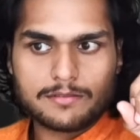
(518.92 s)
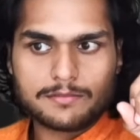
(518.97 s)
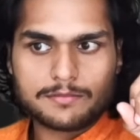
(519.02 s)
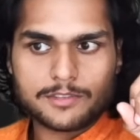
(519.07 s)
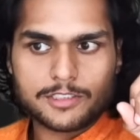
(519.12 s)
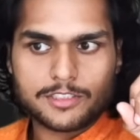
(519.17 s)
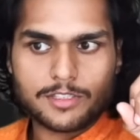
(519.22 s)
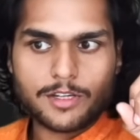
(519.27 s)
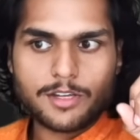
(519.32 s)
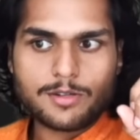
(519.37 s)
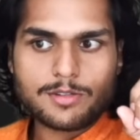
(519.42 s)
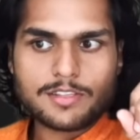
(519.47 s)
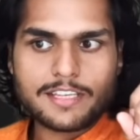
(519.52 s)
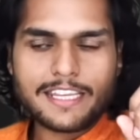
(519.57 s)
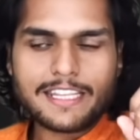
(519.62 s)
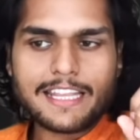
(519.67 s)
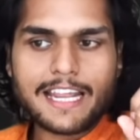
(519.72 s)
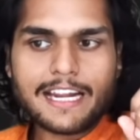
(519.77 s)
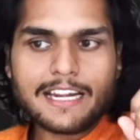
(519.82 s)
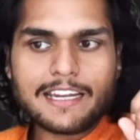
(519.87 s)
so you
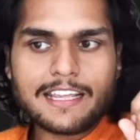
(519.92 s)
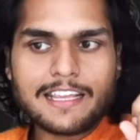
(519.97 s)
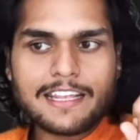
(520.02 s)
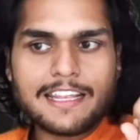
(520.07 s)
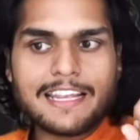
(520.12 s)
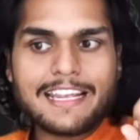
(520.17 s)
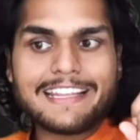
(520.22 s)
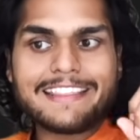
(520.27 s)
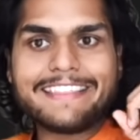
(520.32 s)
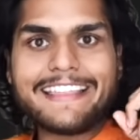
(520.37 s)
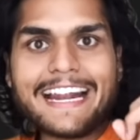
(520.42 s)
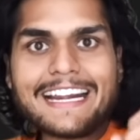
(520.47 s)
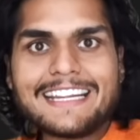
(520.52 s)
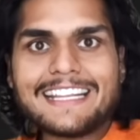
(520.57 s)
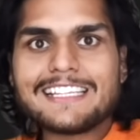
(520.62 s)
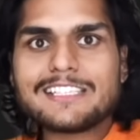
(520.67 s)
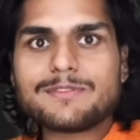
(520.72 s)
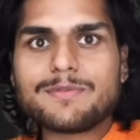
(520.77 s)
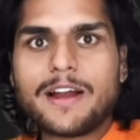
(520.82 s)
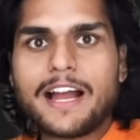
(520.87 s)
see that
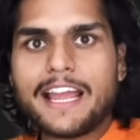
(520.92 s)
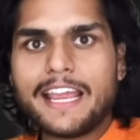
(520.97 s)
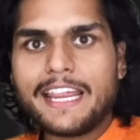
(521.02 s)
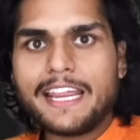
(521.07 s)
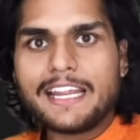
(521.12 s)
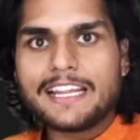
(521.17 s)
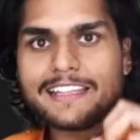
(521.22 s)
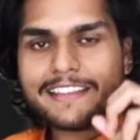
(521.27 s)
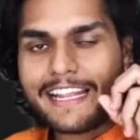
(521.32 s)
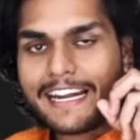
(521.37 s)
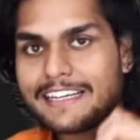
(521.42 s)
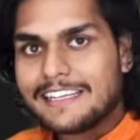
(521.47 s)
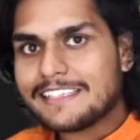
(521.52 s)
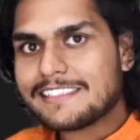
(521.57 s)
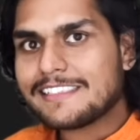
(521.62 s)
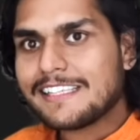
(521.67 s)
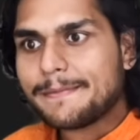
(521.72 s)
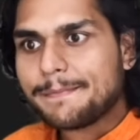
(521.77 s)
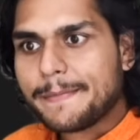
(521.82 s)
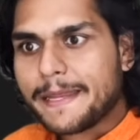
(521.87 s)
is why, that is
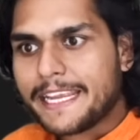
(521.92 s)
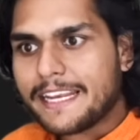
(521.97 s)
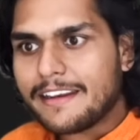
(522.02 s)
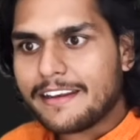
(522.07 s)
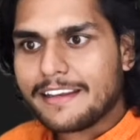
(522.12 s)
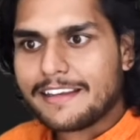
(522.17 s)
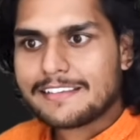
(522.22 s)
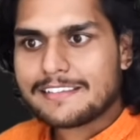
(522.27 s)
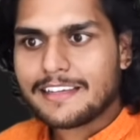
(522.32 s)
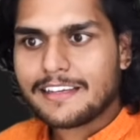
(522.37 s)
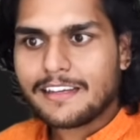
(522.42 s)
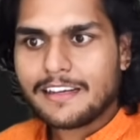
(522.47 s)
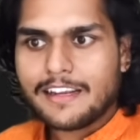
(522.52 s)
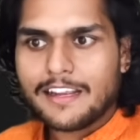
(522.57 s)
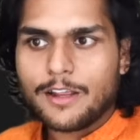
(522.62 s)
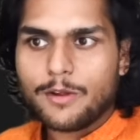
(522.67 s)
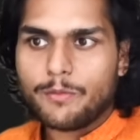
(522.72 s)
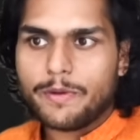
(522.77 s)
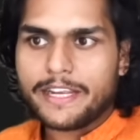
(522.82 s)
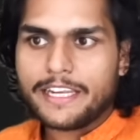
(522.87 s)
the main reason
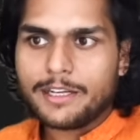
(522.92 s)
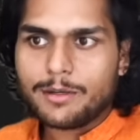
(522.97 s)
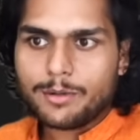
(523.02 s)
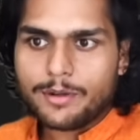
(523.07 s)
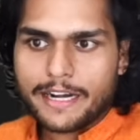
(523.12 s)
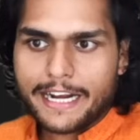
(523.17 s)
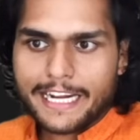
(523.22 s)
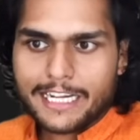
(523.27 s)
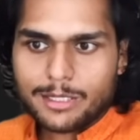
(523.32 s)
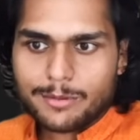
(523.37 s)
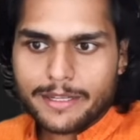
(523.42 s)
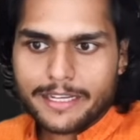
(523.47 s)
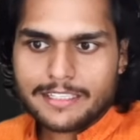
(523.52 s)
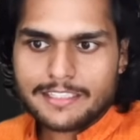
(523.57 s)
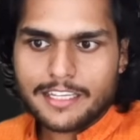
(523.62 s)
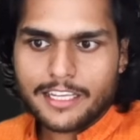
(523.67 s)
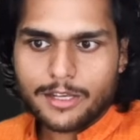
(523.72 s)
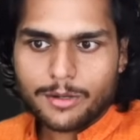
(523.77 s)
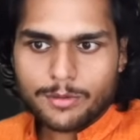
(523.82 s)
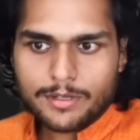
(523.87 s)
when you try to
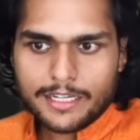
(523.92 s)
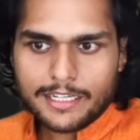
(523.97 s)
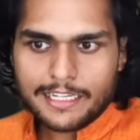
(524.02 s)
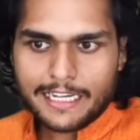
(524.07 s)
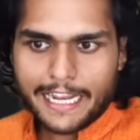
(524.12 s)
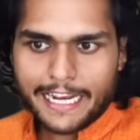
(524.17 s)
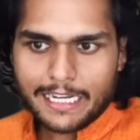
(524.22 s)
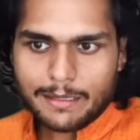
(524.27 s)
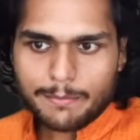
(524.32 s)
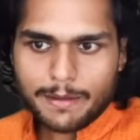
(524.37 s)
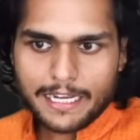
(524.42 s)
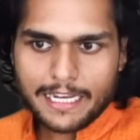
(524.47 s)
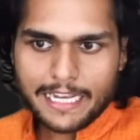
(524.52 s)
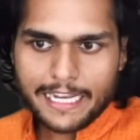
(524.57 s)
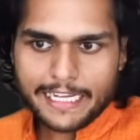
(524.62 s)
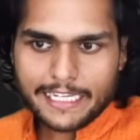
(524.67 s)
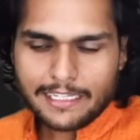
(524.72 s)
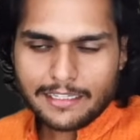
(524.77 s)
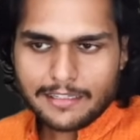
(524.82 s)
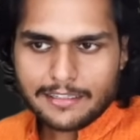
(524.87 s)
execute it line by
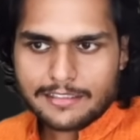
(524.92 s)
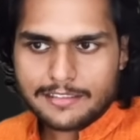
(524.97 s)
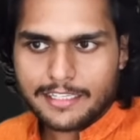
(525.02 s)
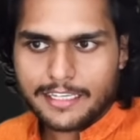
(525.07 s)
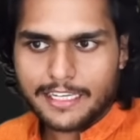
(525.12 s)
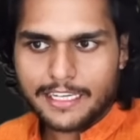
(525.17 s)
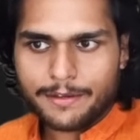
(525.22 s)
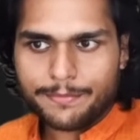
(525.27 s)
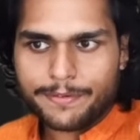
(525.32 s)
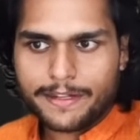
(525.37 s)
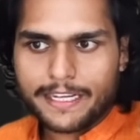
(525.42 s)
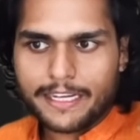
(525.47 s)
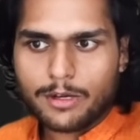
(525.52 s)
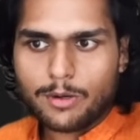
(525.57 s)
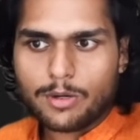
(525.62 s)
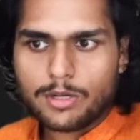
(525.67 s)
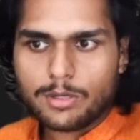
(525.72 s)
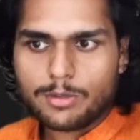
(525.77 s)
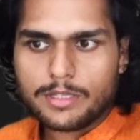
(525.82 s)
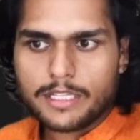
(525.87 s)
line. See, if I
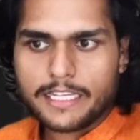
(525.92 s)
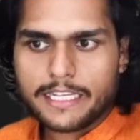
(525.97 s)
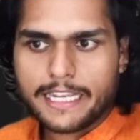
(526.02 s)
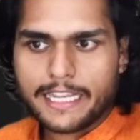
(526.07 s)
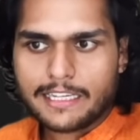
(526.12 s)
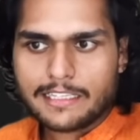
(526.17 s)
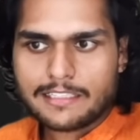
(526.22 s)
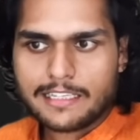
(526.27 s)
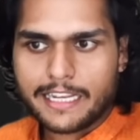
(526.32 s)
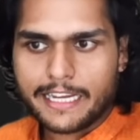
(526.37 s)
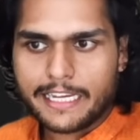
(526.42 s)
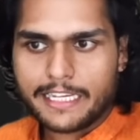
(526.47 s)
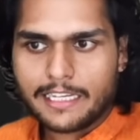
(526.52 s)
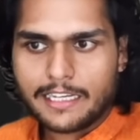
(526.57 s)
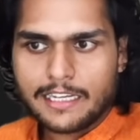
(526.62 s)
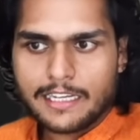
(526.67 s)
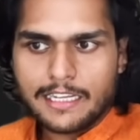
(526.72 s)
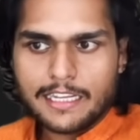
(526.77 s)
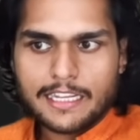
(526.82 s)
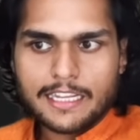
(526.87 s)
go to the next line,
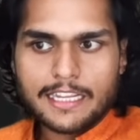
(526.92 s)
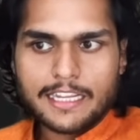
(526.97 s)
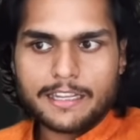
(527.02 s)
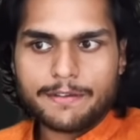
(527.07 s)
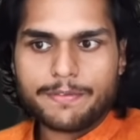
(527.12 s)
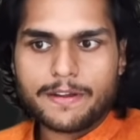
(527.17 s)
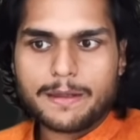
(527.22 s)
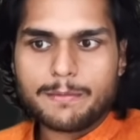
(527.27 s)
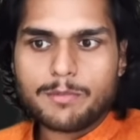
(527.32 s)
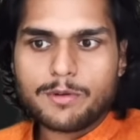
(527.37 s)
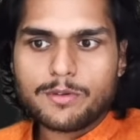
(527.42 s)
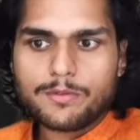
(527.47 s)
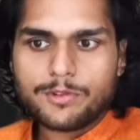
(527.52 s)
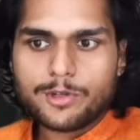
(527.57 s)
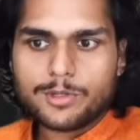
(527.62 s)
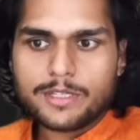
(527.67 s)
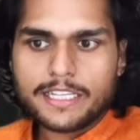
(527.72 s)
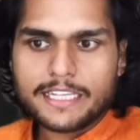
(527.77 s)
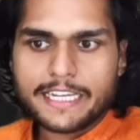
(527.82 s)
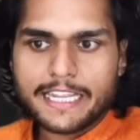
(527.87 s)
if I move
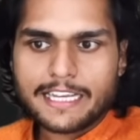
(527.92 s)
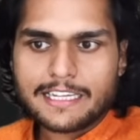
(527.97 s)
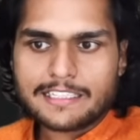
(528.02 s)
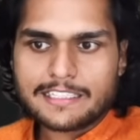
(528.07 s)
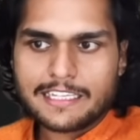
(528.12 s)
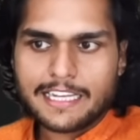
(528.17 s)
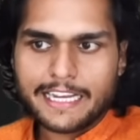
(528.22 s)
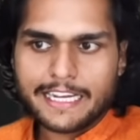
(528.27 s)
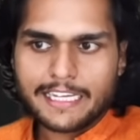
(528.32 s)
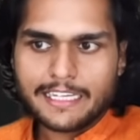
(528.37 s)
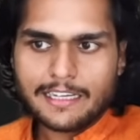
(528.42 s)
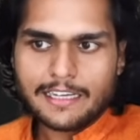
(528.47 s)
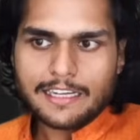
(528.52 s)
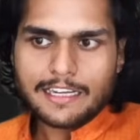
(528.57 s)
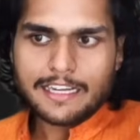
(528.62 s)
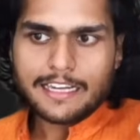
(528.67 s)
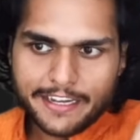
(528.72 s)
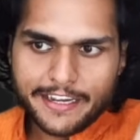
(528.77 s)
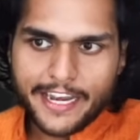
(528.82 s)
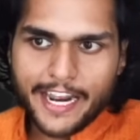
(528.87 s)
to the next line,
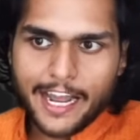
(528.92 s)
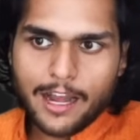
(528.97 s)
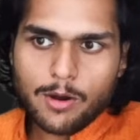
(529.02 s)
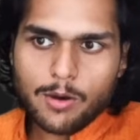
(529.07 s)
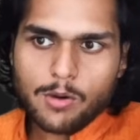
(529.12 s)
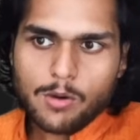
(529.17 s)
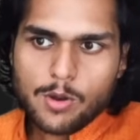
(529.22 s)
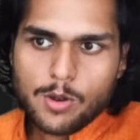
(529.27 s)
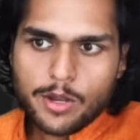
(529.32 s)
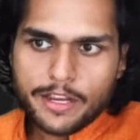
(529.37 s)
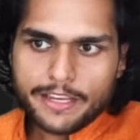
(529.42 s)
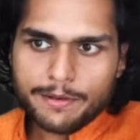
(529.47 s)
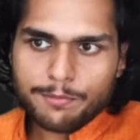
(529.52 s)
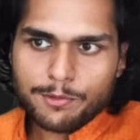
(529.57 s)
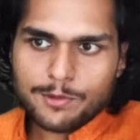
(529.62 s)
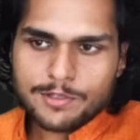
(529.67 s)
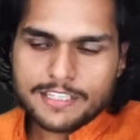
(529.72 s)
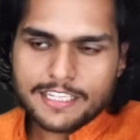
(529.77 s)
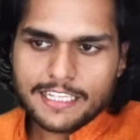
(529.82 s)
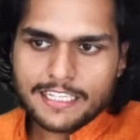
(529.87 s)
now if you
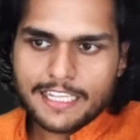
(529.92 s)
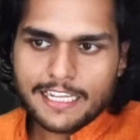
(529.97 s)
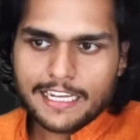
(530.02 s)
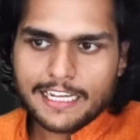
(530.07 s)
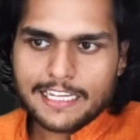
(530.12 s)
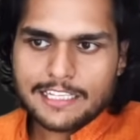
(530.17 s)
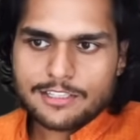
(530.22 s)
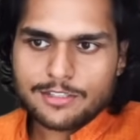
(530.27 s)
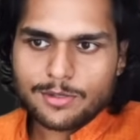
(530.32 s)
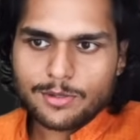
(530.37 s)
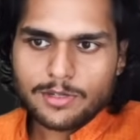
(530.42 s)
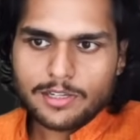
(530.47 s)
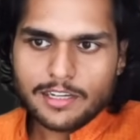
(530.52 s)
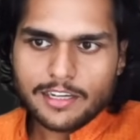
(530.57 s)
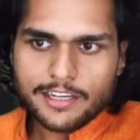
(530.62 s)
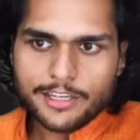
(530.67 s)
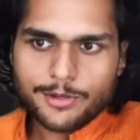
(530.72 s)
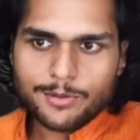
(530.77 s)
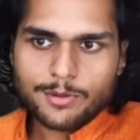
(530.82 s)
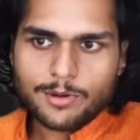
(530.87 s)
see the console,
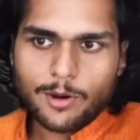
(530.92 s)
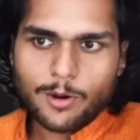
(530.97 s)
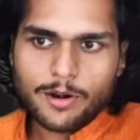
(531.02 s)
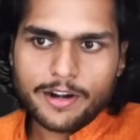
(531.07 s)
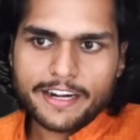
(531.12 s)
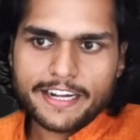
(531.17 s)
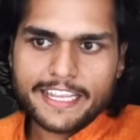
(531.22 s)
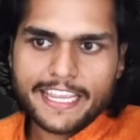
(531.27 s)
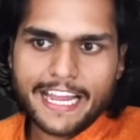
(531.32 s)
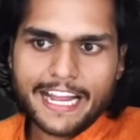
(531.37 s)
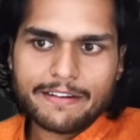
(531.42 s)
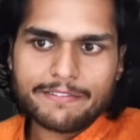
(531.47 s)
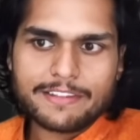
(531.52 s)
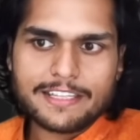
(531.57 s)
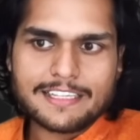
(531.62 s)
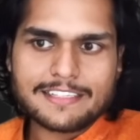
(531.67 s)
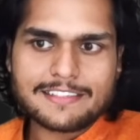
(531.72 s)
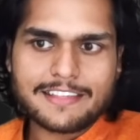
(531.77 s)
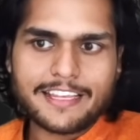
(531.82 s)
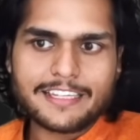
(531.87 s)
you already have
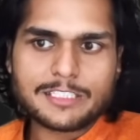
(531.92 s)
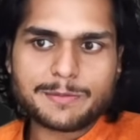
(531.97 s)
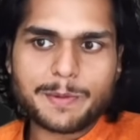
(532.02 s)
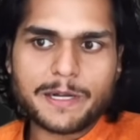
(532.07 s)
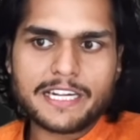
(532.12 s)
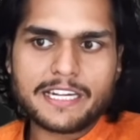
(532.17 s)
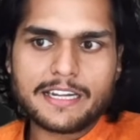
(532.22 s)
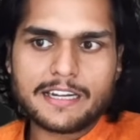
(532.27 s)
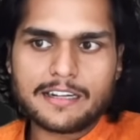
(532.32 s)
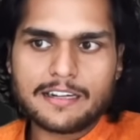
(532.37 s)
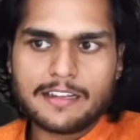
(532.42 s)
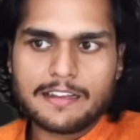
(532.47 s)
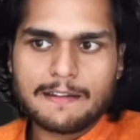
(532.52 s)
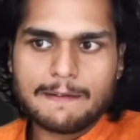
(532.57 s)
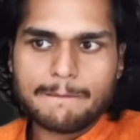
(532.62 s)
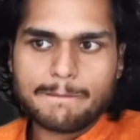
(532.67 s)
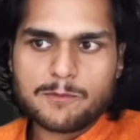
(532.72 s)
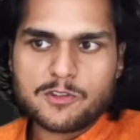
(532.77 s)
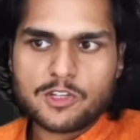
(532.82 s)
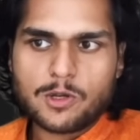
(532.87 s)
these things printed.
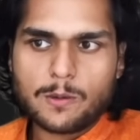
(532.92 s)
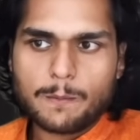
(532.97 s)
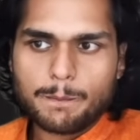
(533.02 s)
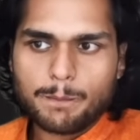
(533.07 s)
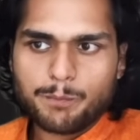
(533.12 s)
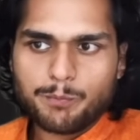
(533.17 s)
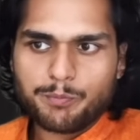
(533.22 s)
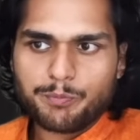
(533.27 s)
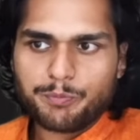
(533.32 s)
So